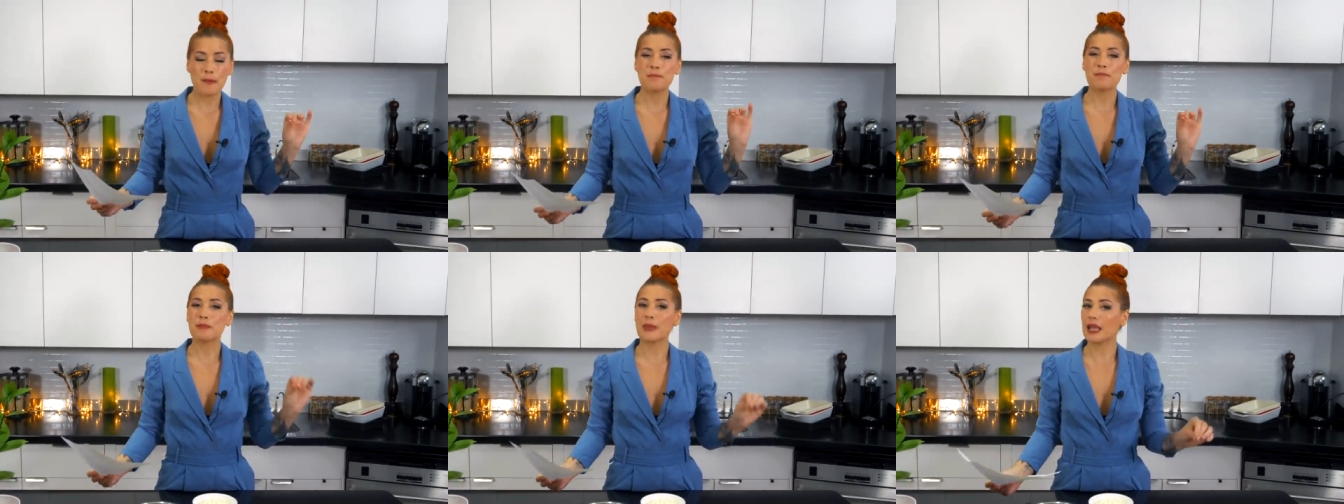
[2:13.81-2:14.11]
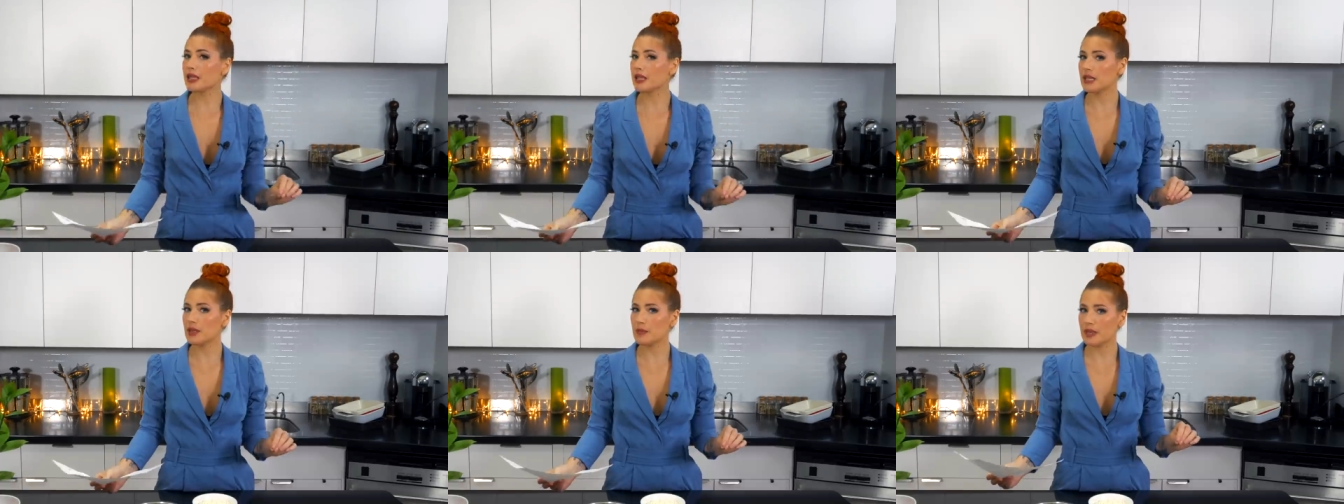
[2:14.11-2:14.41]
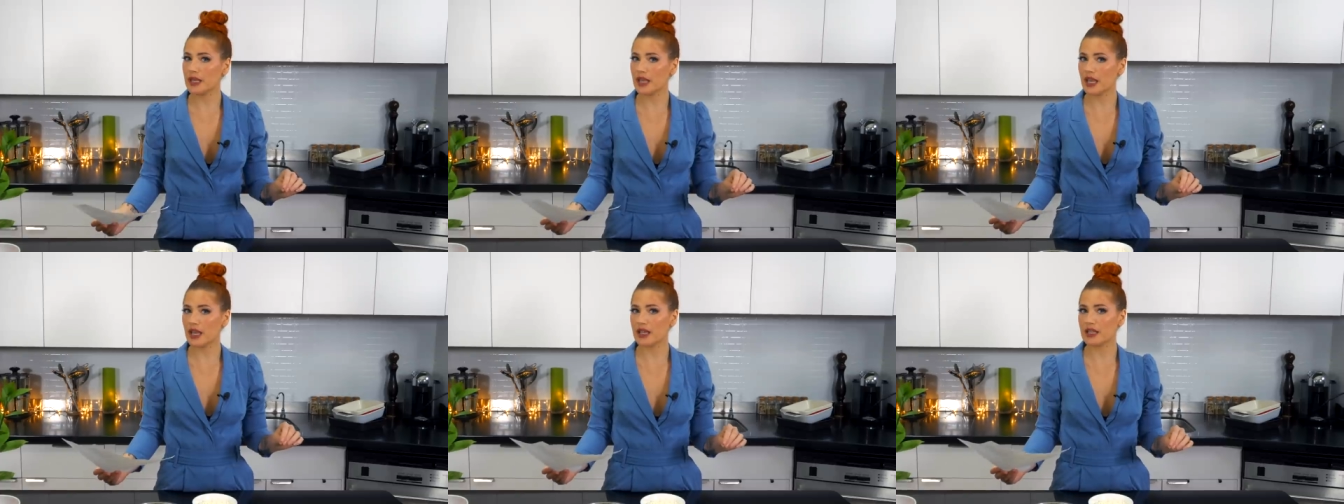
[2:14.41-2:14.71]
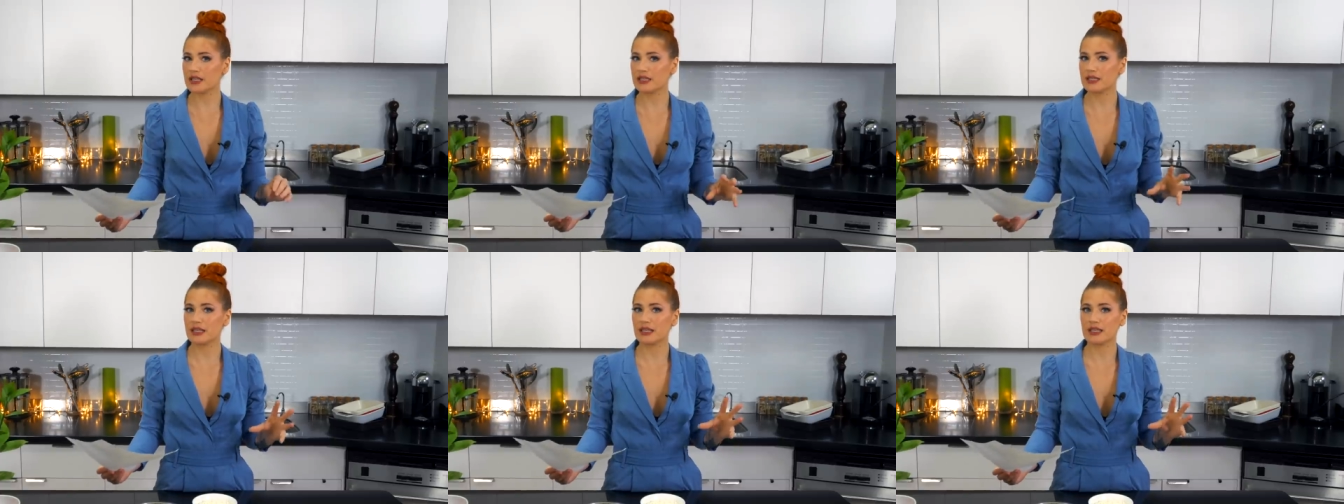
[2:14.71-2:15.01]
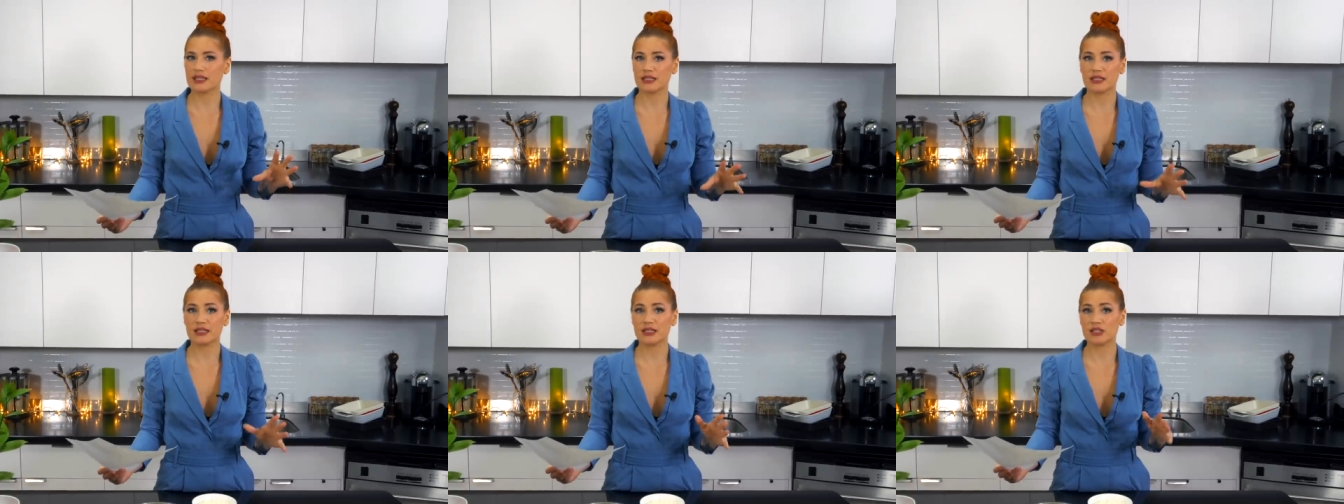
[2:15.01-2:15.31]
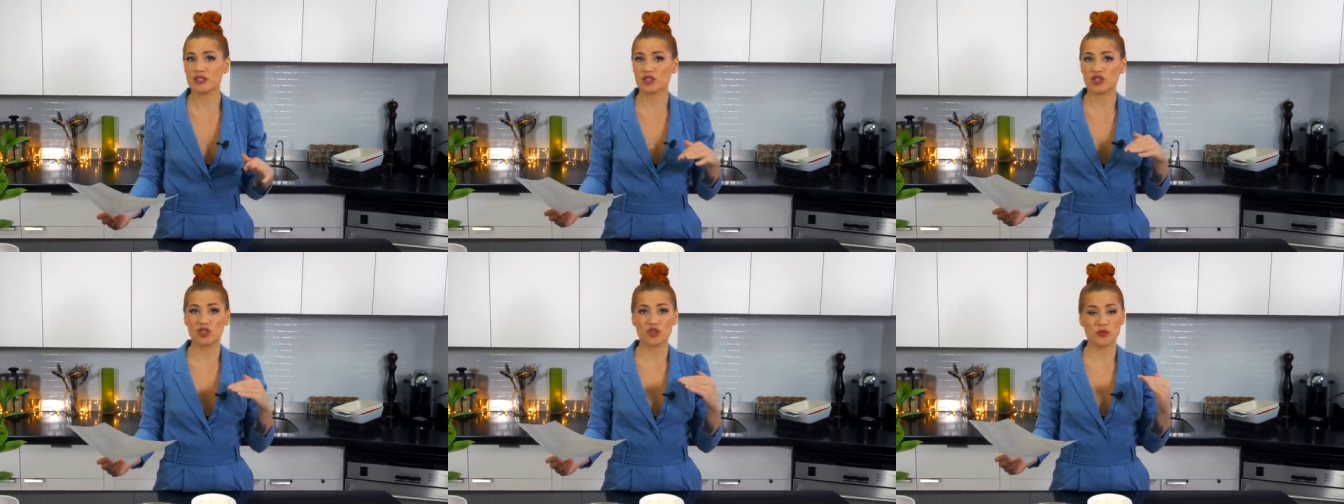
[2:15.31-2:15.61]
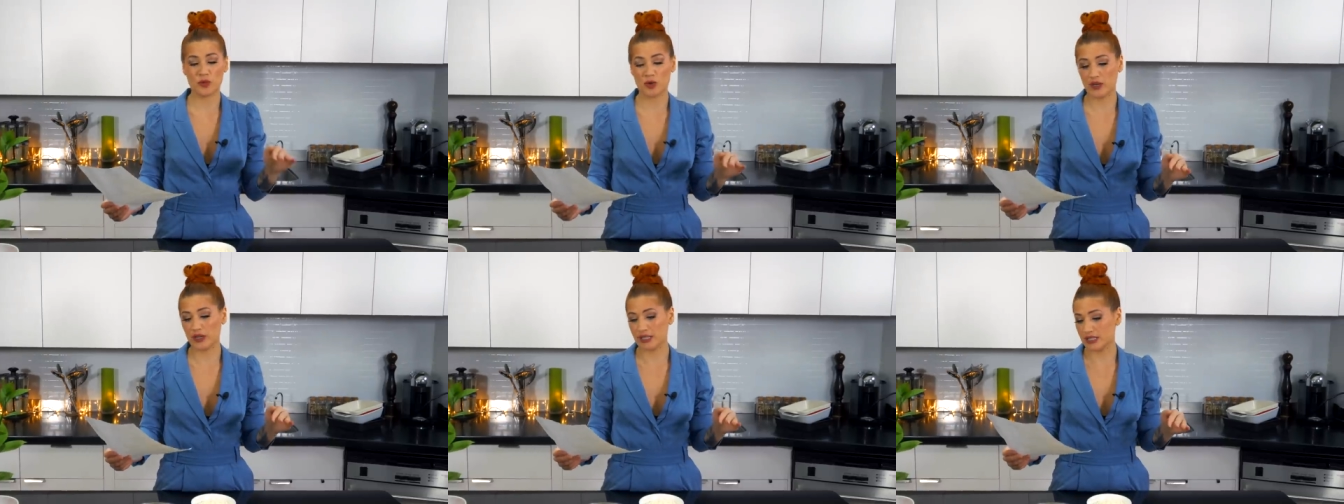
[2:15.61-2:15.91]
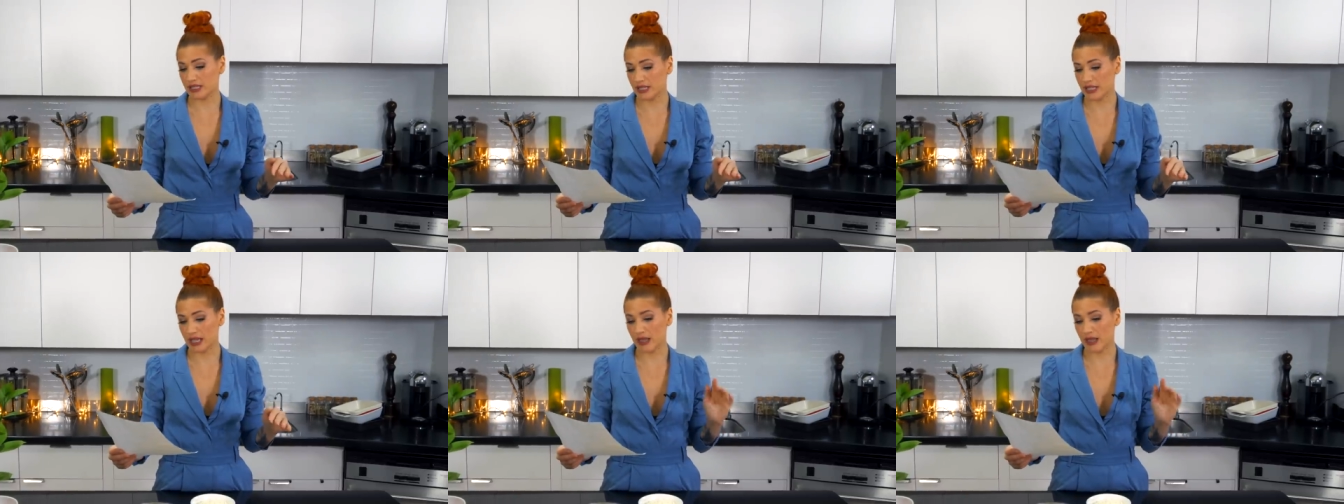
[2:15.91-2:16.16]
mainly because this is super easy.